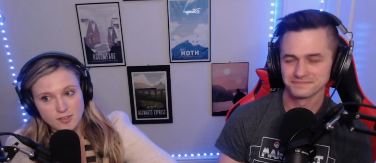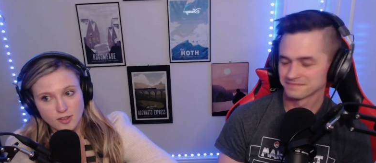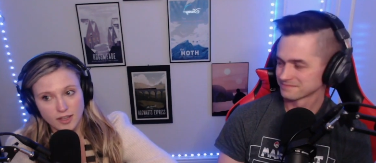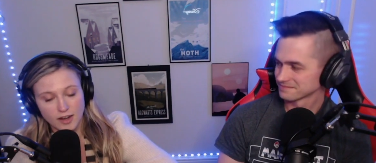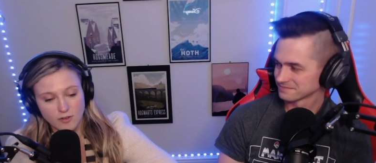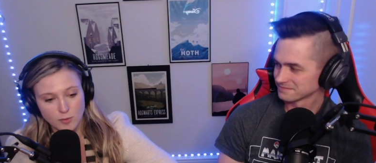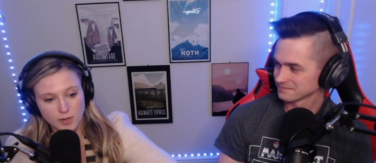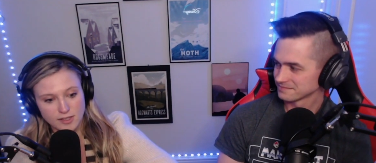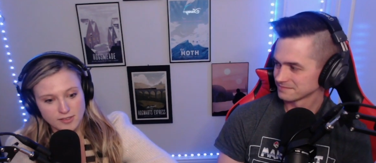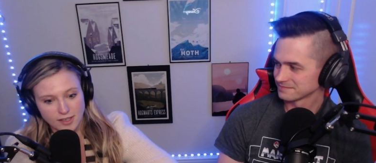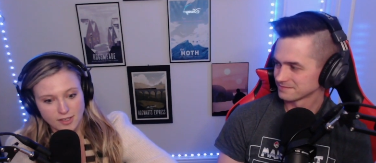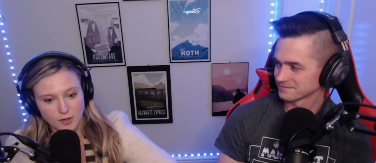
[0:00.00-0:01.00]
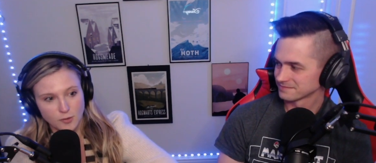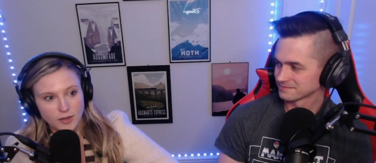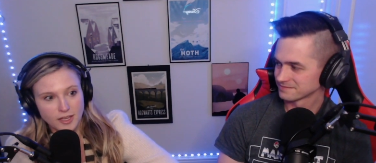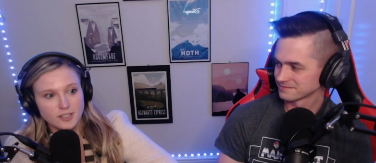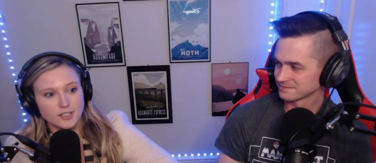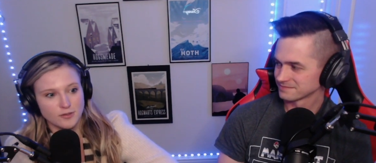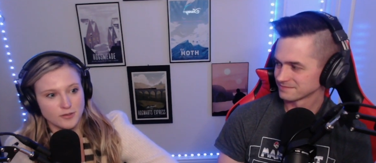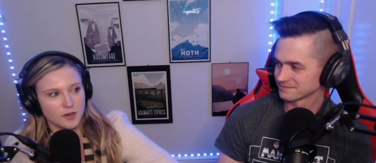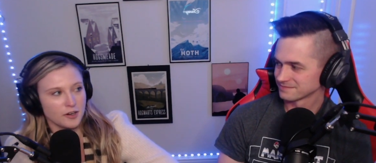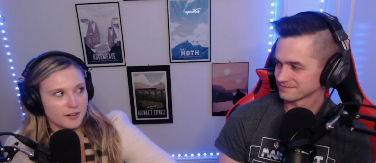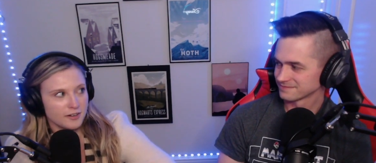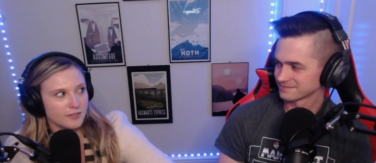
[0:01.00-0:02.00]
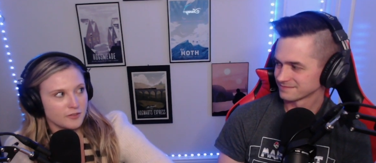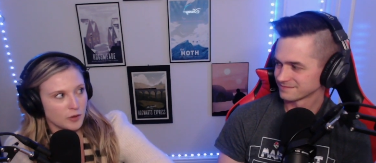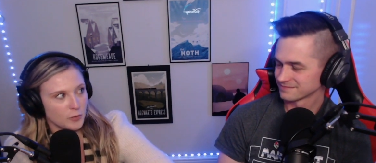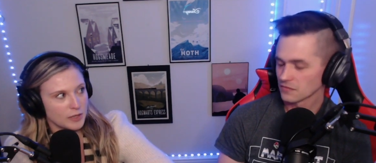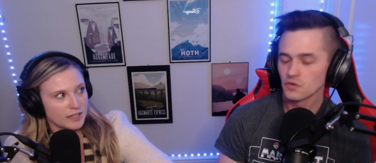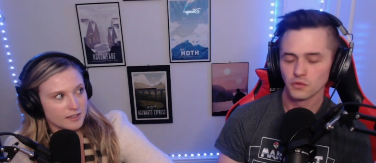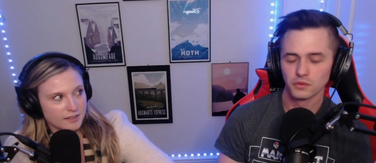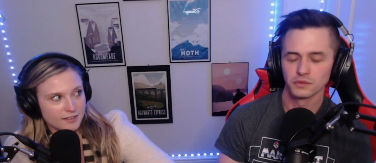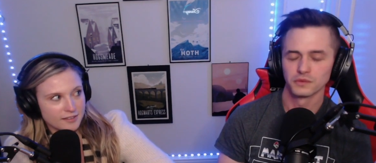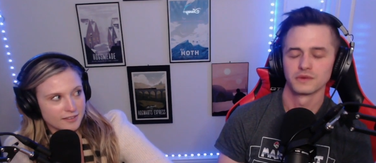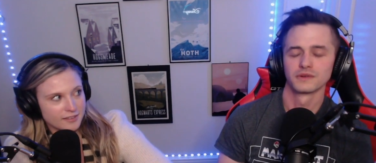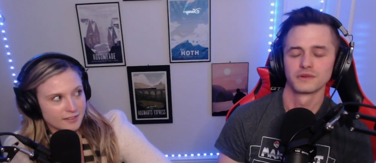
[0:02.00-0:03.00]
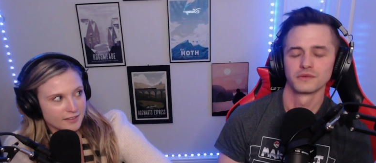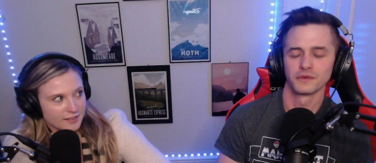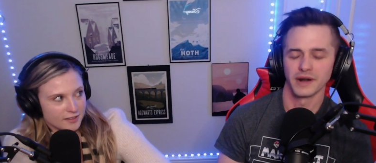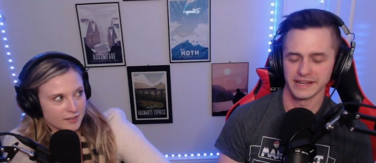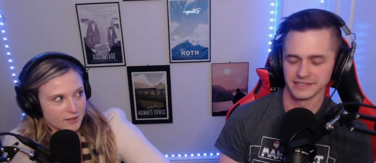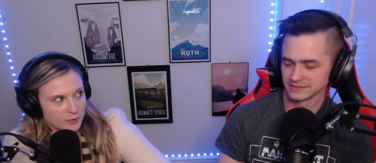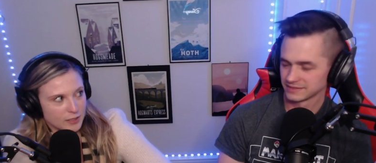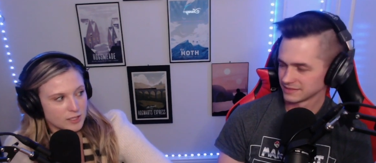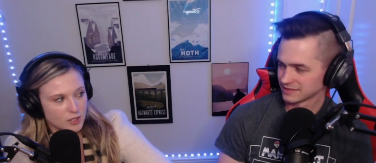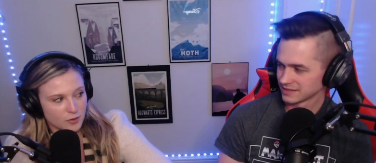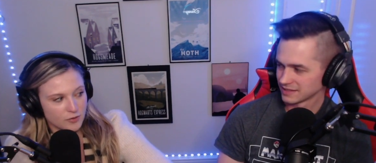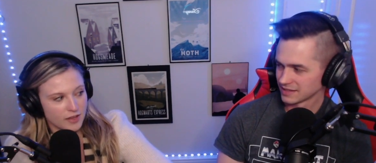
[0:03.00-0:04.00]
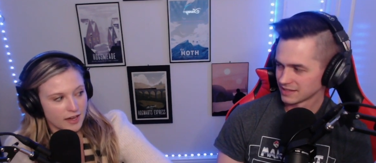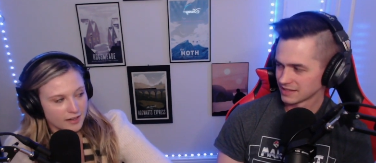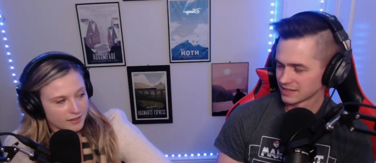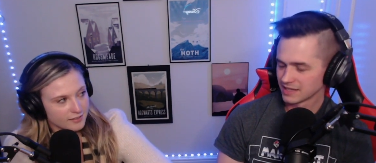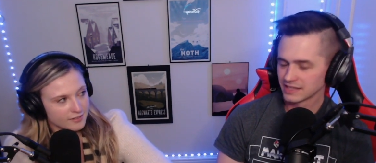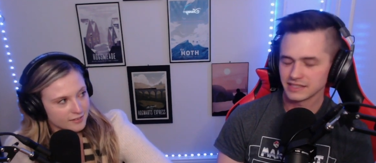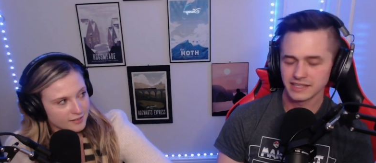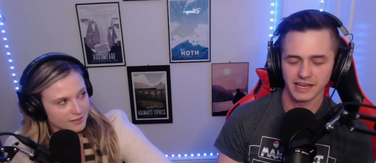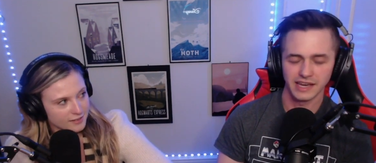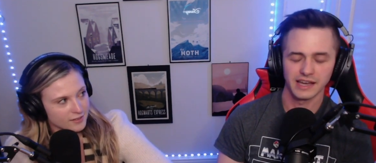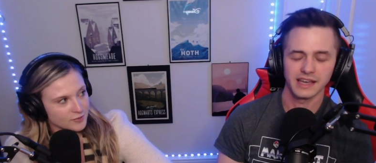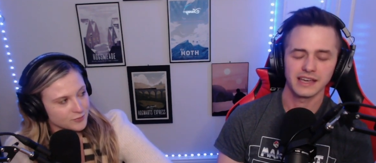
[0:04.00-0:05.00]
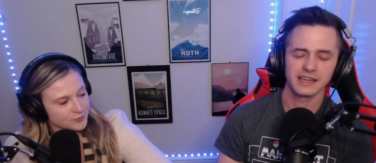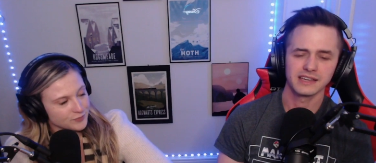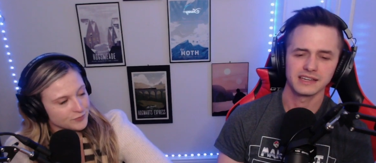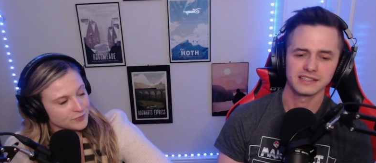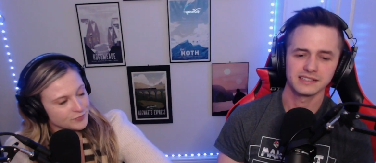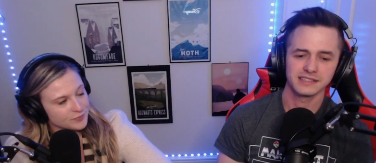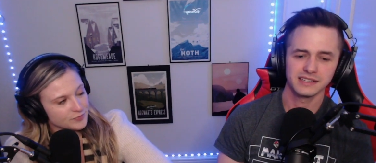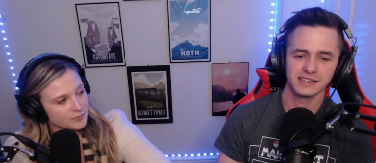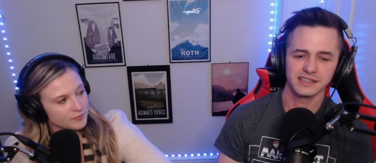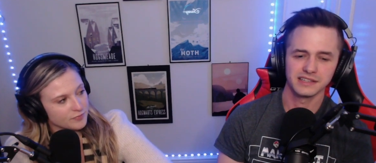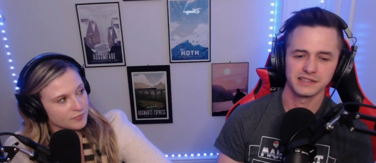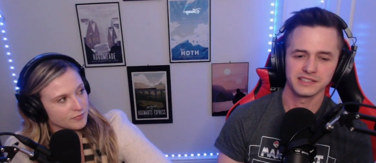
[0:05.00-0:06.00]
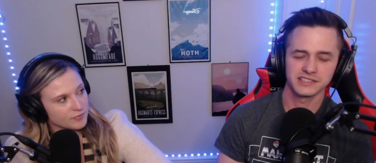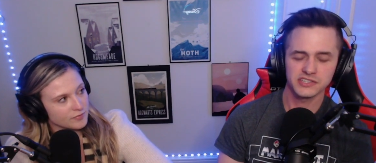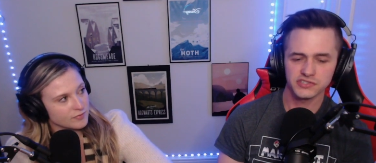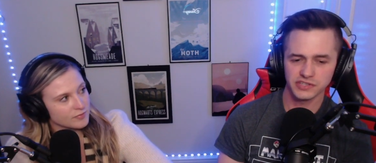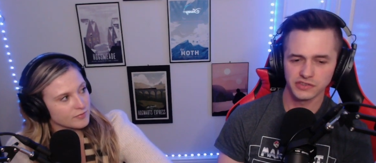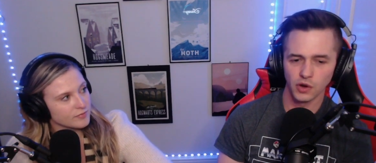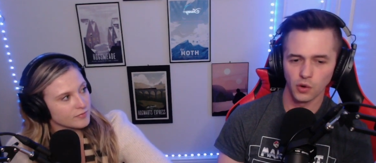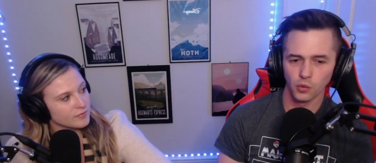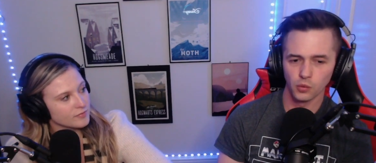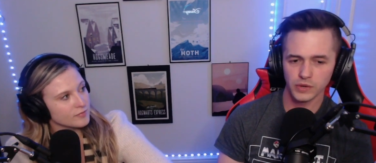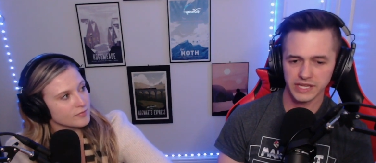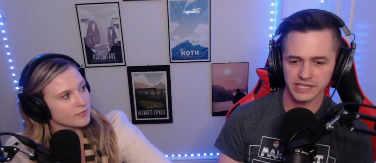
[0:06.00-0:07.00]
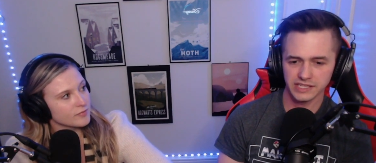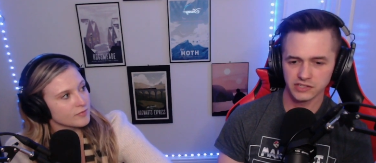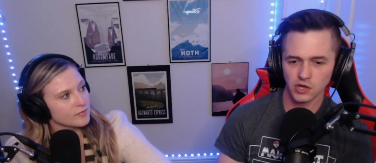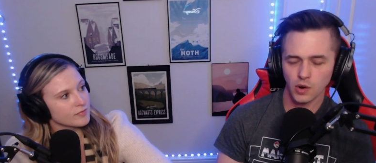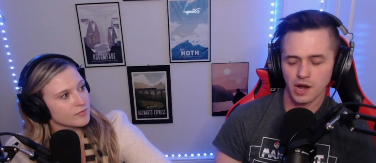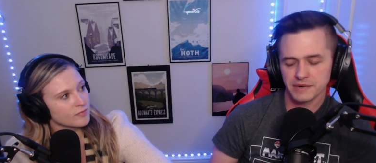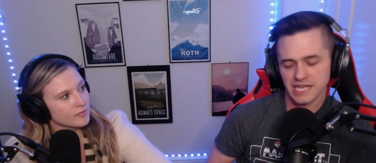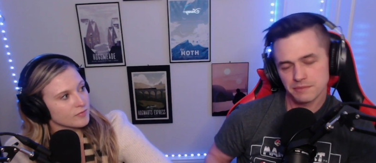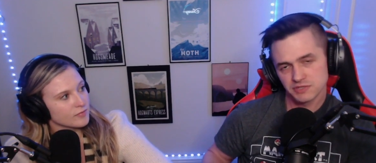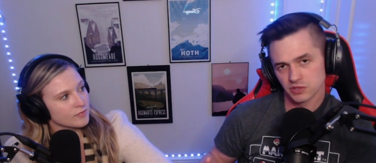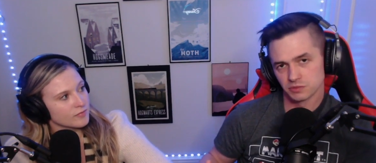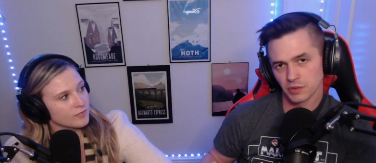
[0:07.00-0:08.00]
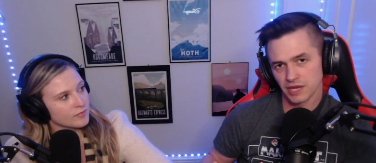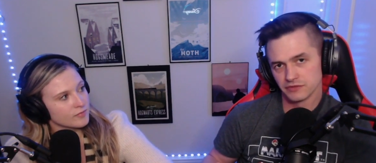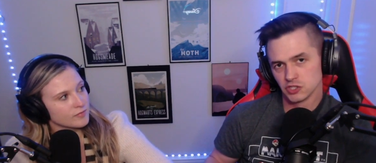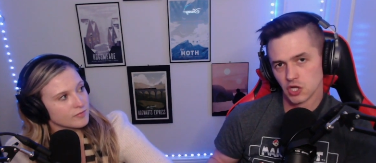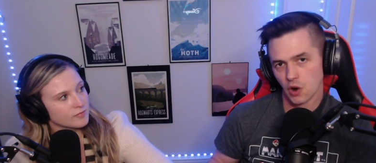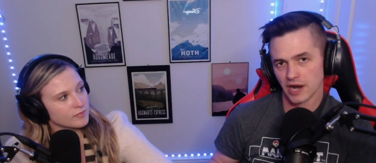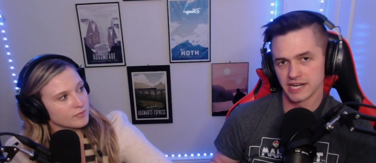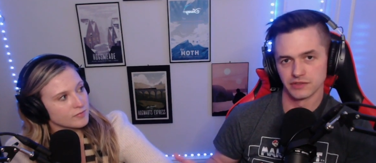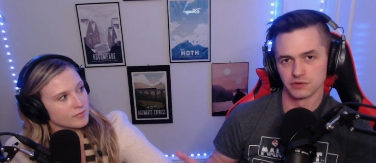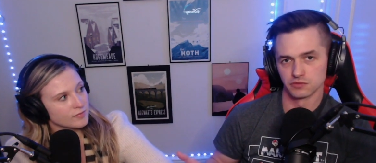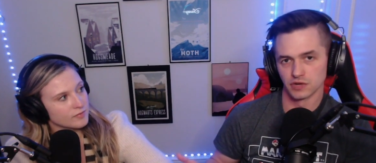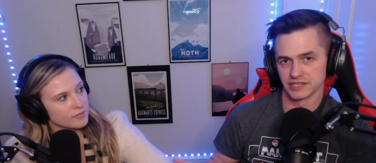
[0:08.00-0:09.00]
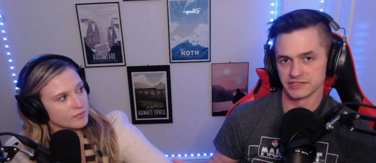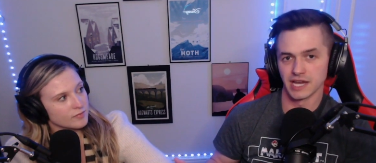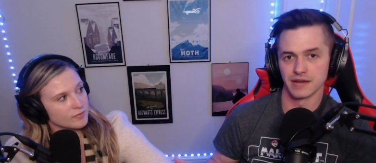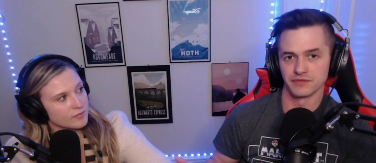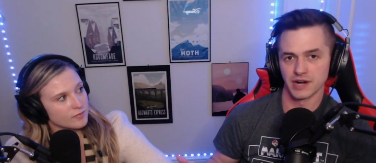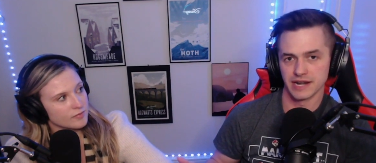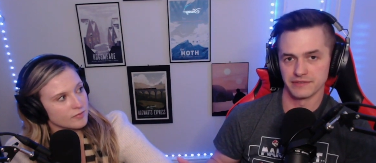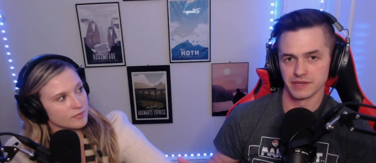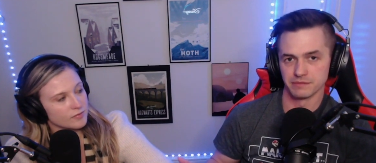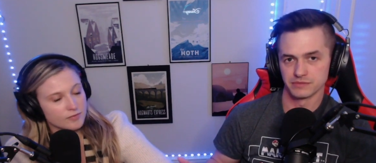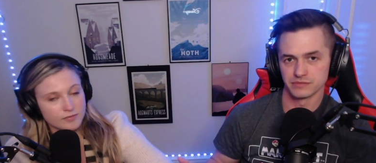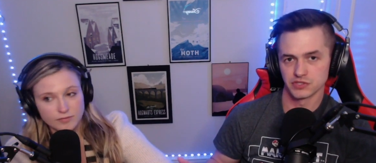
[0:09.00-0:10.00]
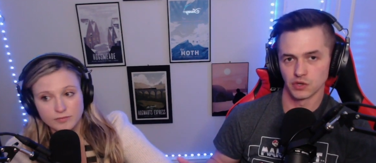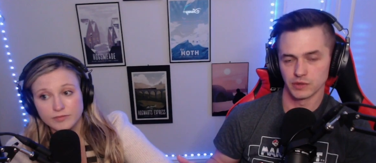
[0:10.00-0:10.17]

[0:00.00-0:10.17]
Speaker 1: that everybody's like you know itching for for week right week two of that
Speaker 2: yeah and it's interesting though we know how many episodes but we have no idea the runtime for any of them so